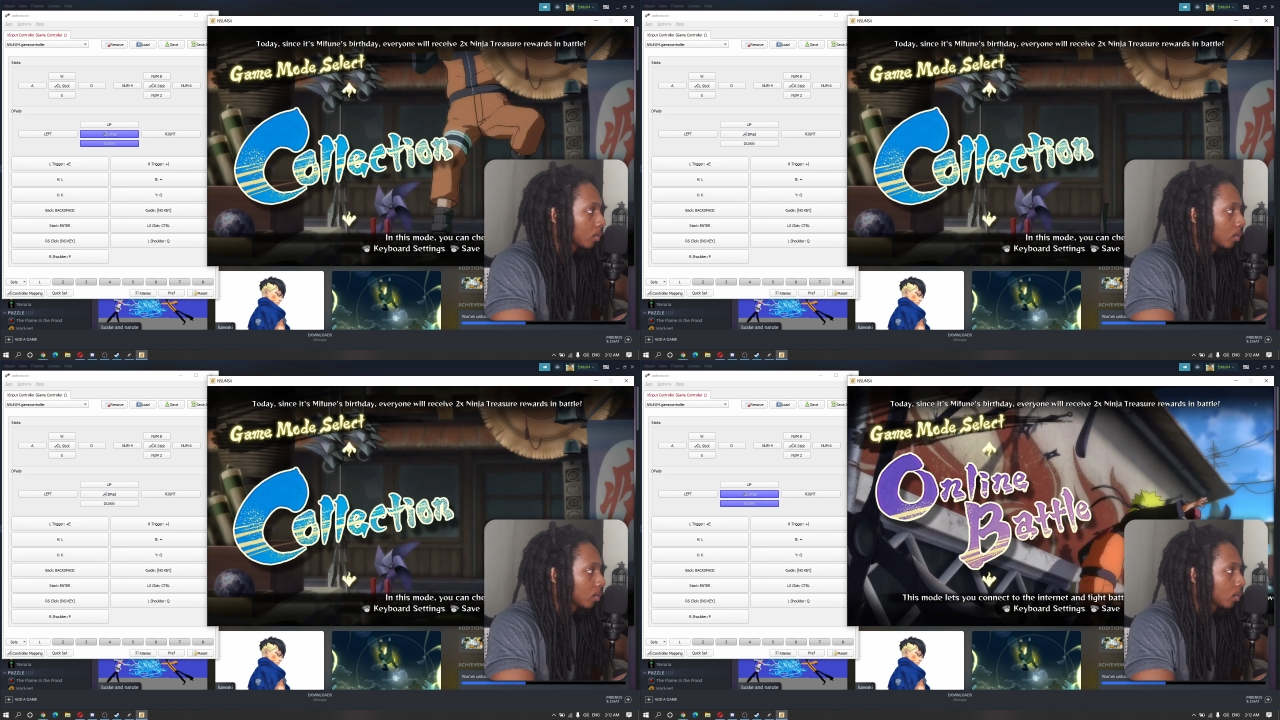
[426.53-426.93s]

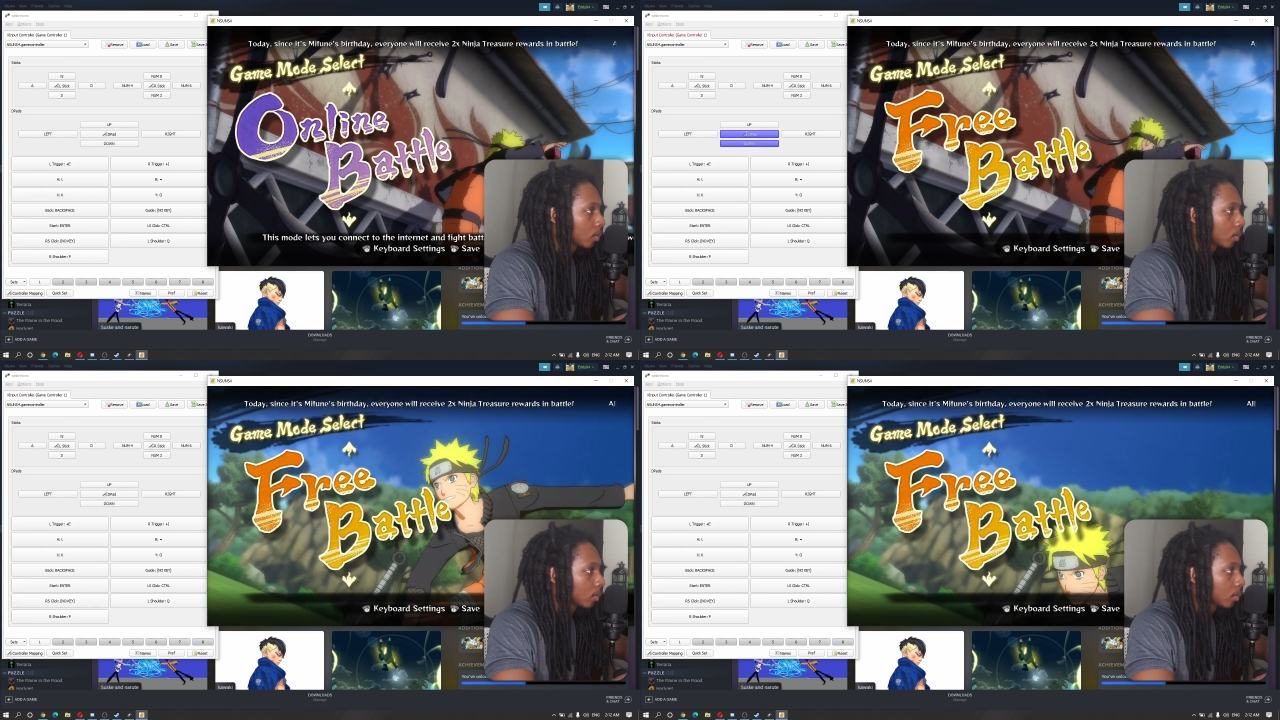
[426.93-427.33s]

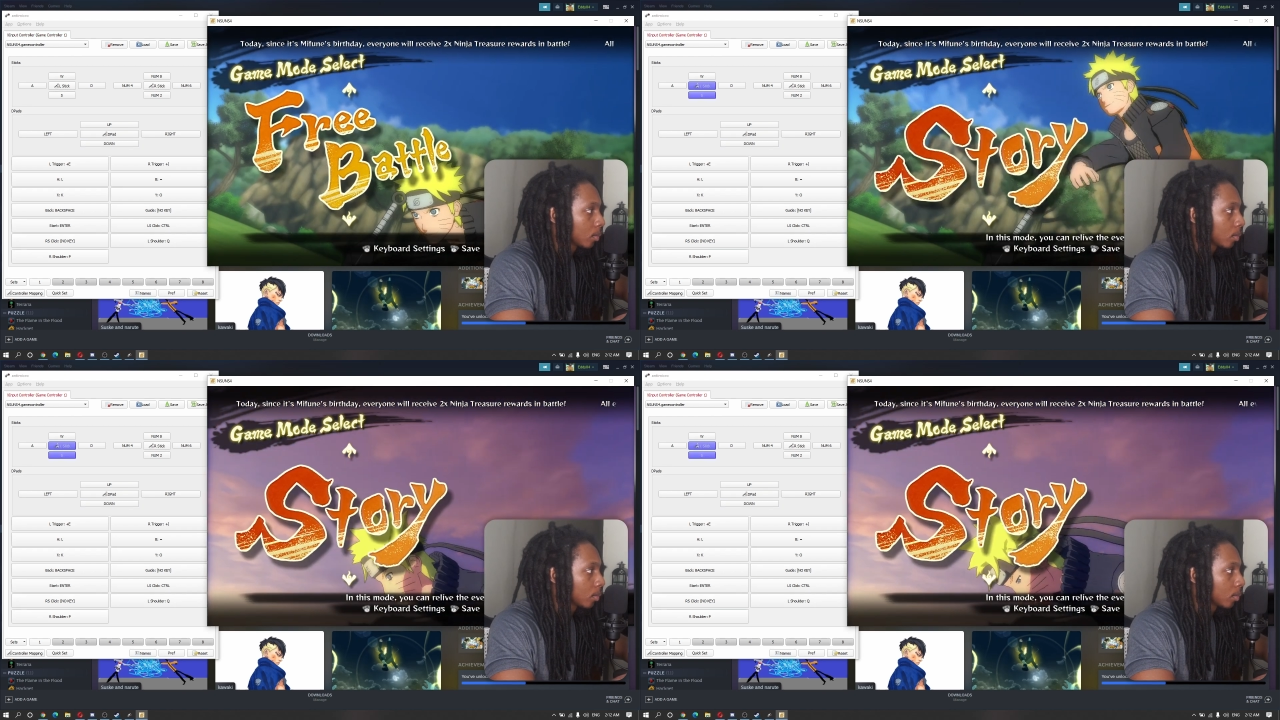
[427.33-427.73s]

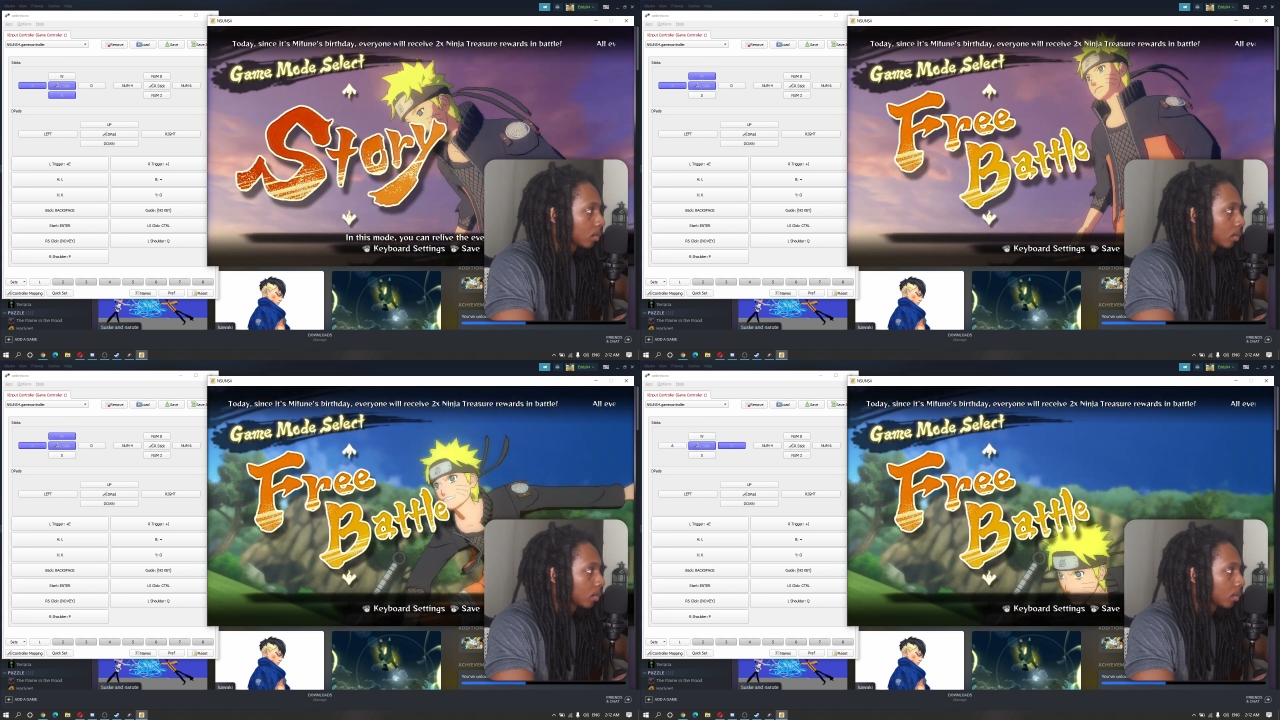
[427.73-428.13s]

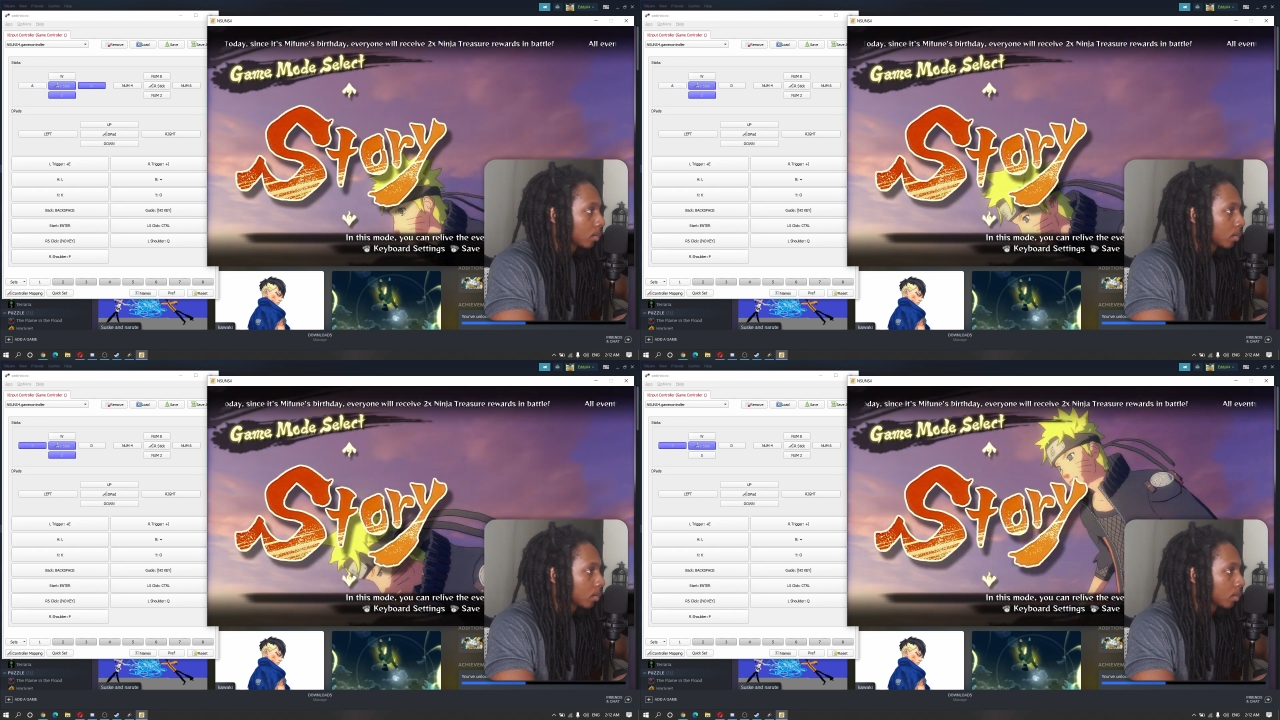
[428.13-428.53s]

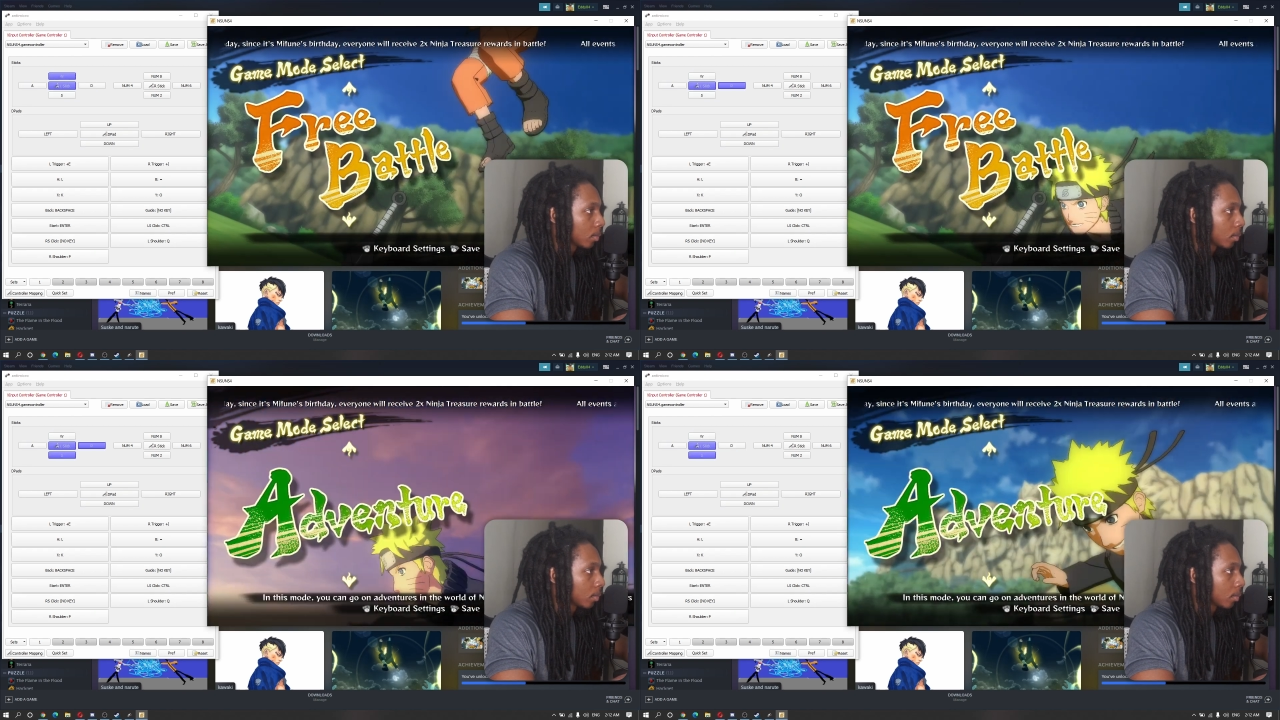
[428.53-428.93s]

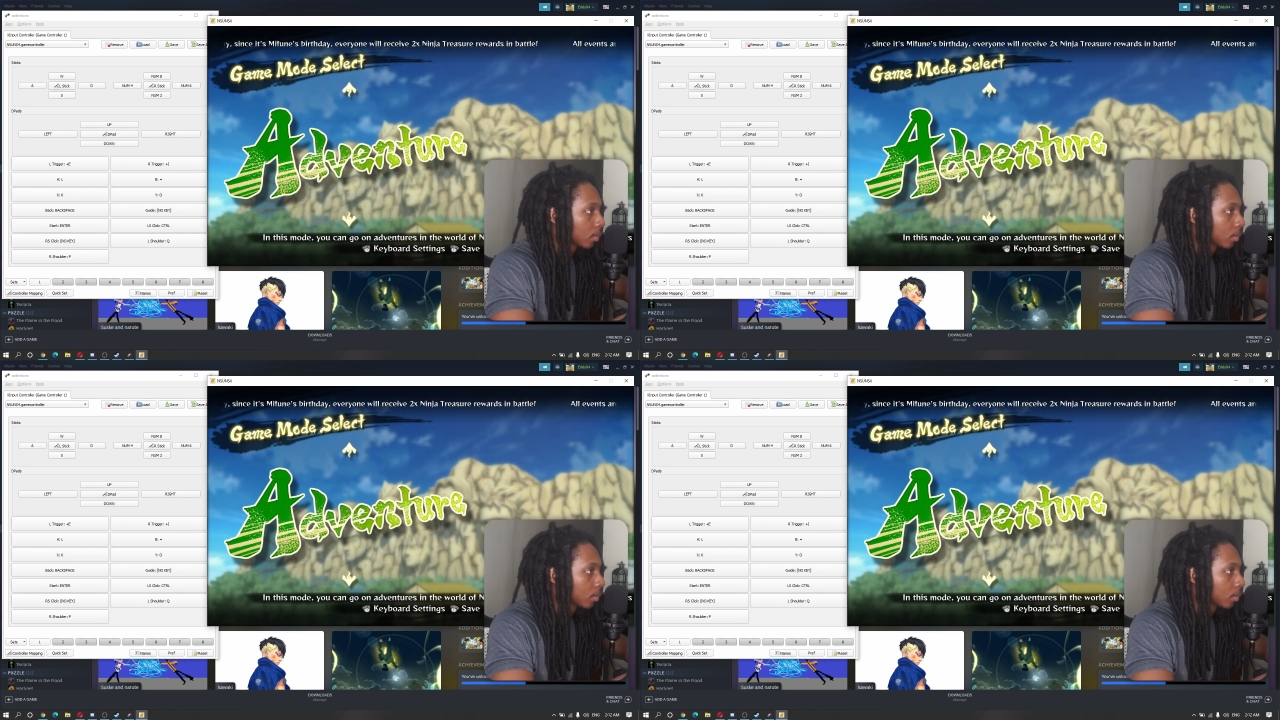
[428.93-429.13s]
Nothing is said.